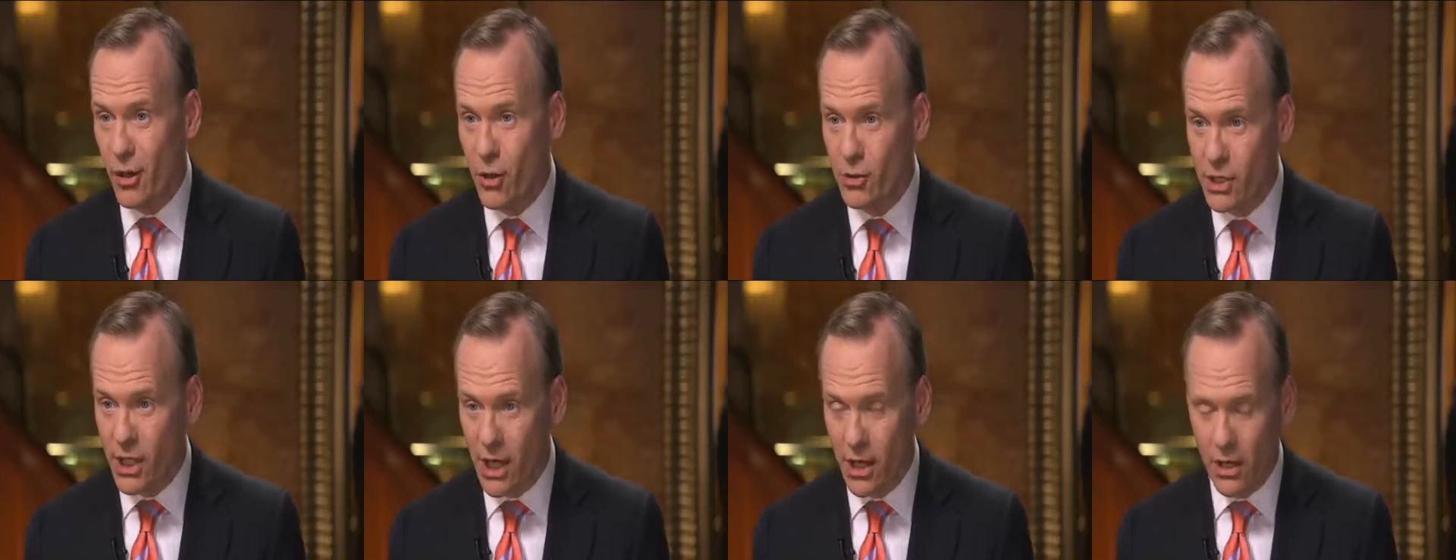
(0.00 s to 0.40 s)

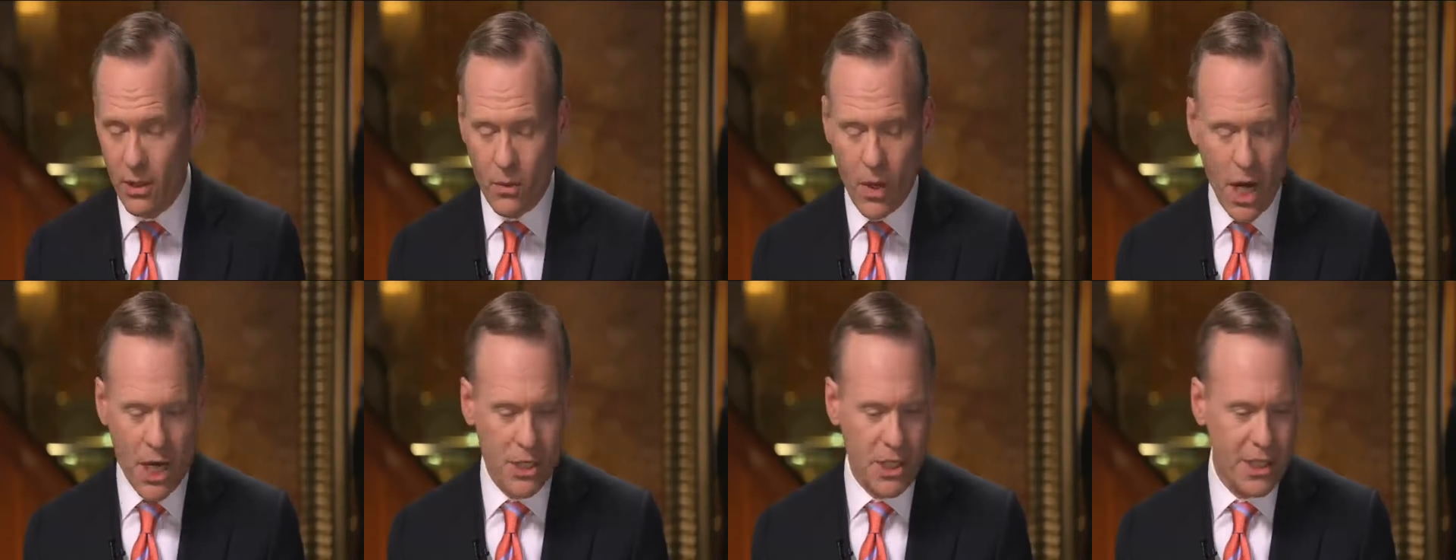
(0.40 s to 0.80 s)
hotel in
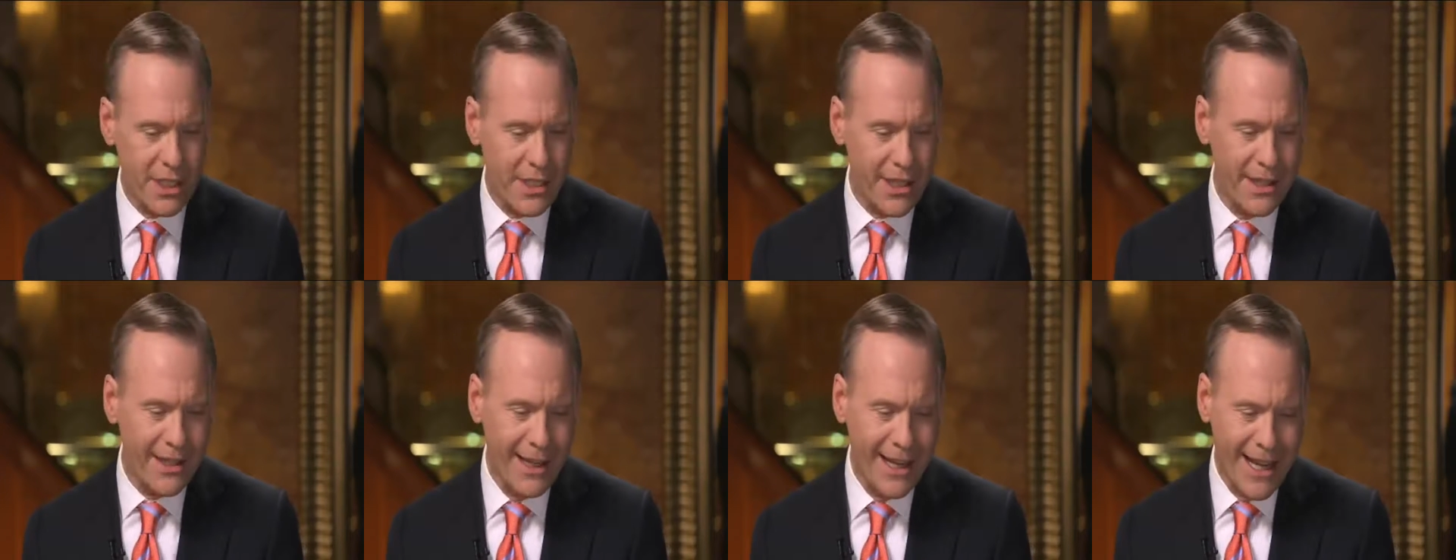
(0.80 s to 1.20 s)

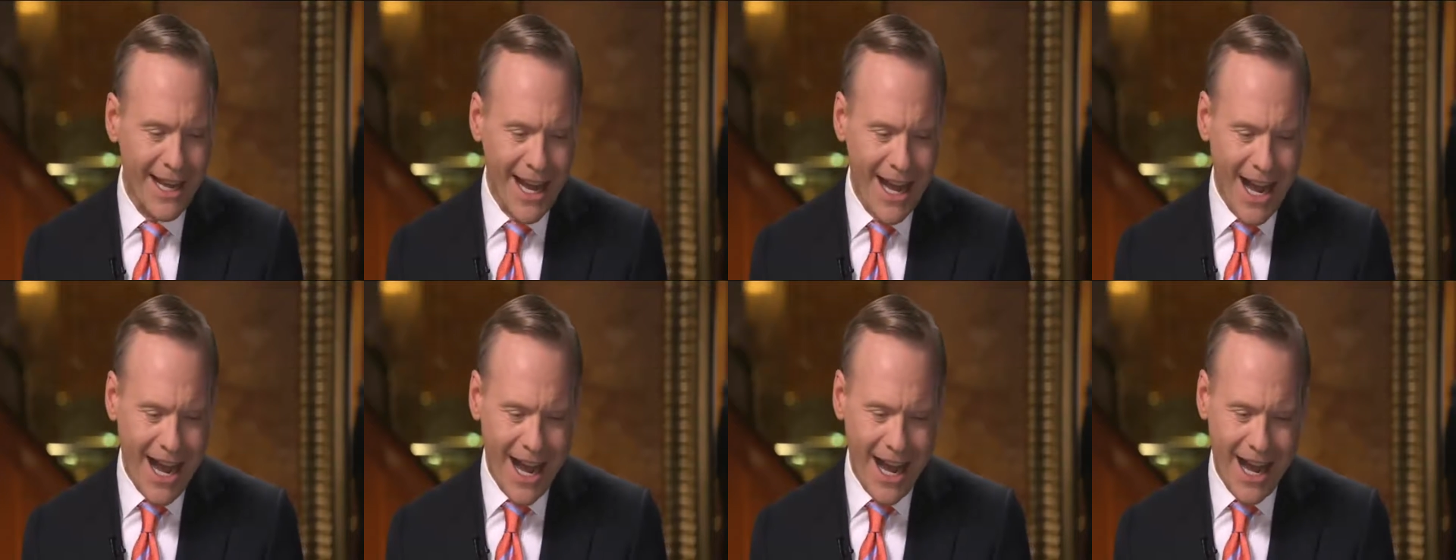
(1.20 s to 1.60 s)
Washington.
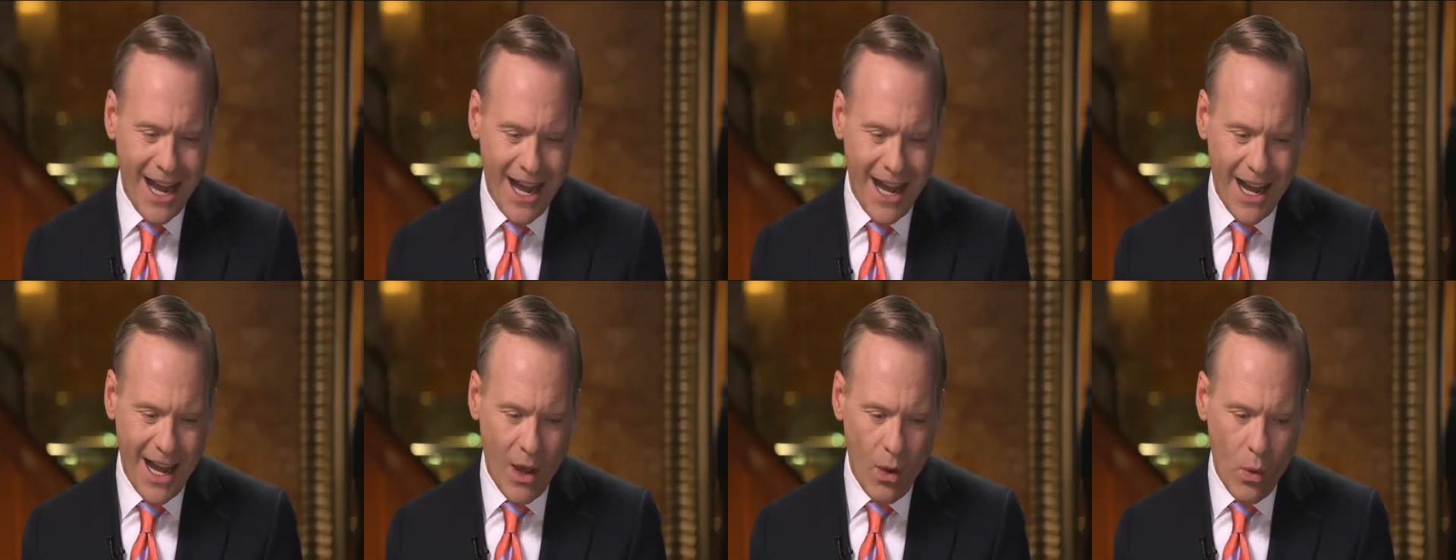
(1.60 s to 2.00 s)

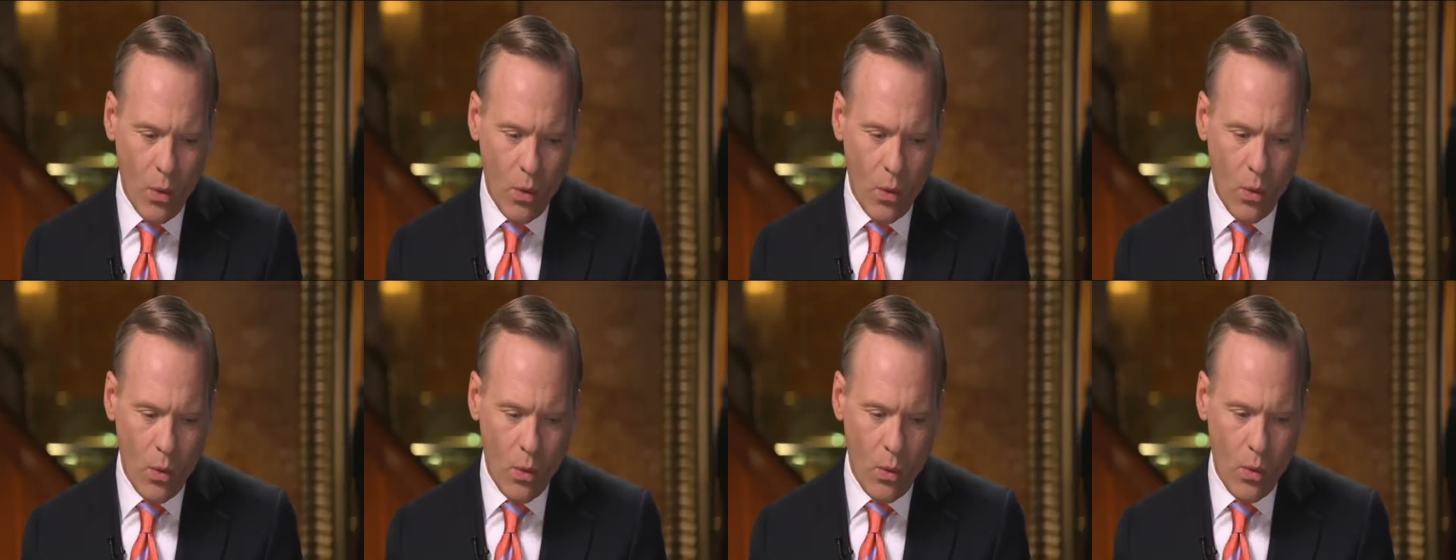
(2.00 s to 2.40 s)

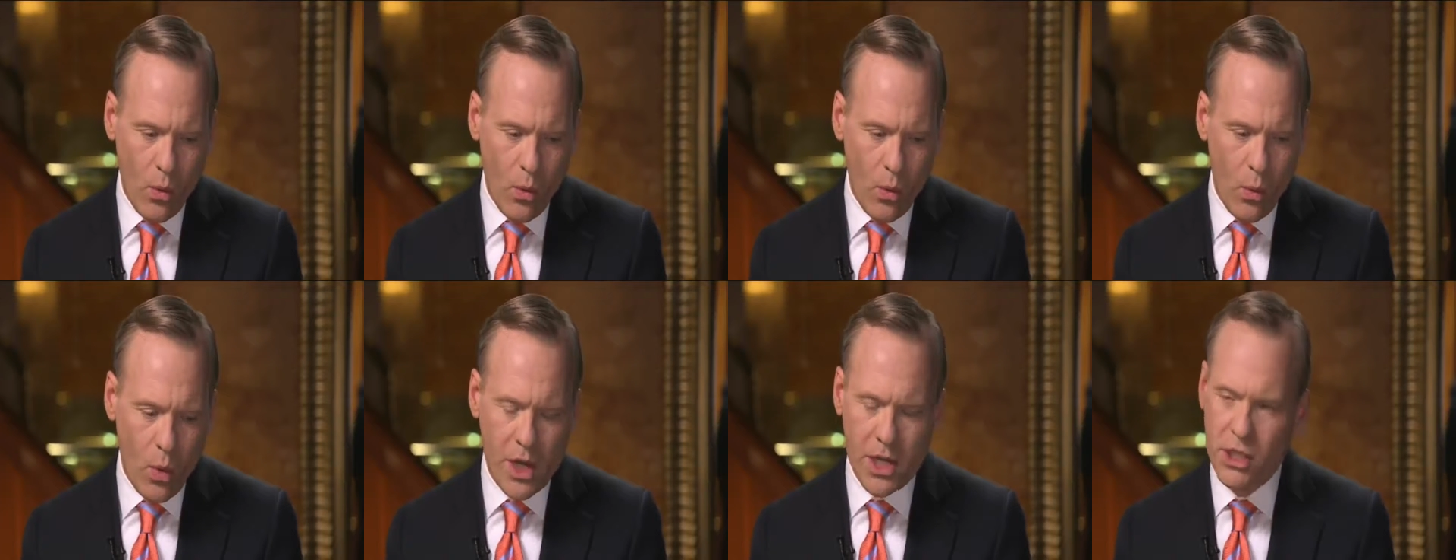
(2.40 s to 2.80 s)

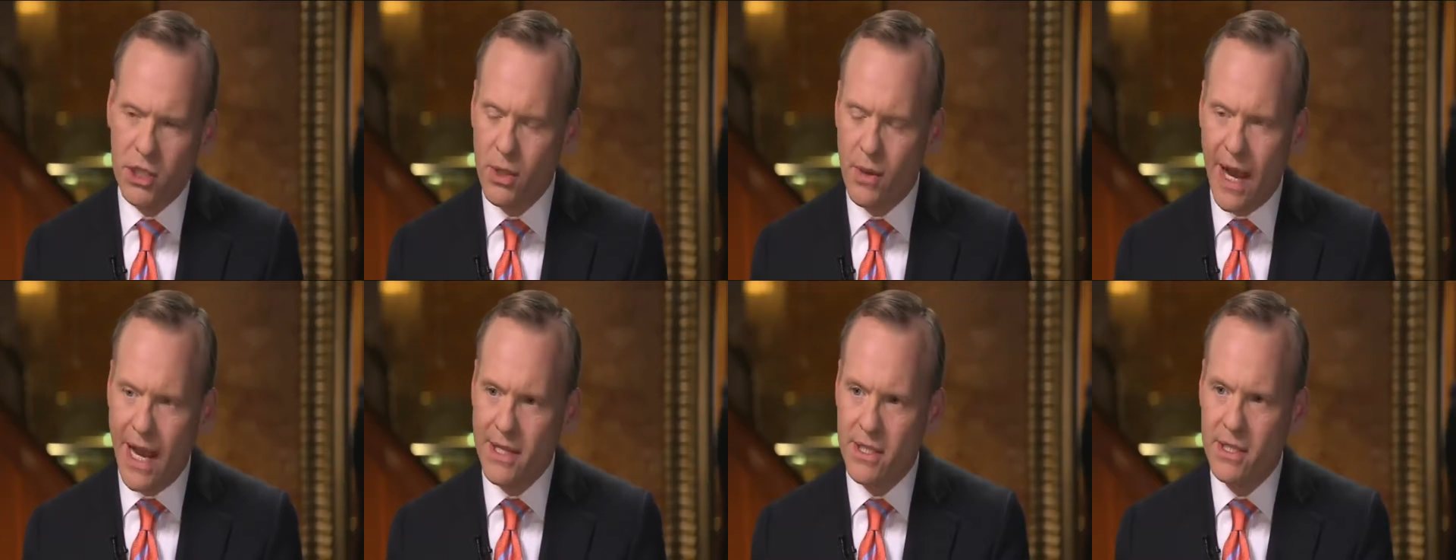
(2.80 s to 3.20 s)
What did
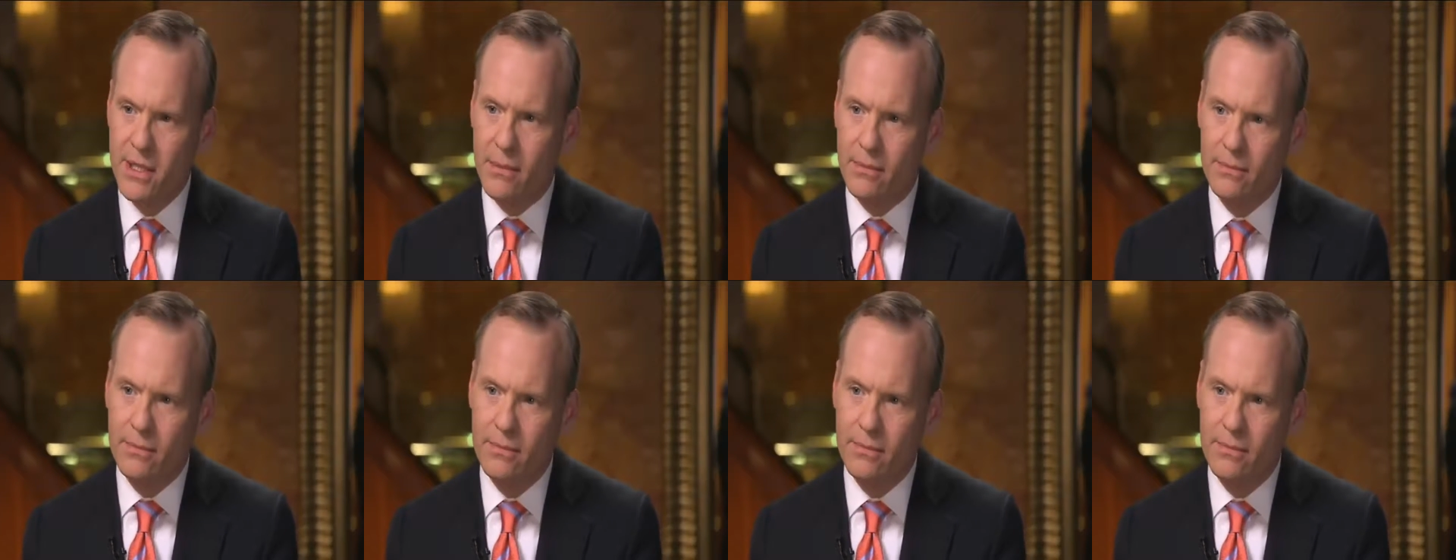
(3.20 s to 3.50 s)
you ask them?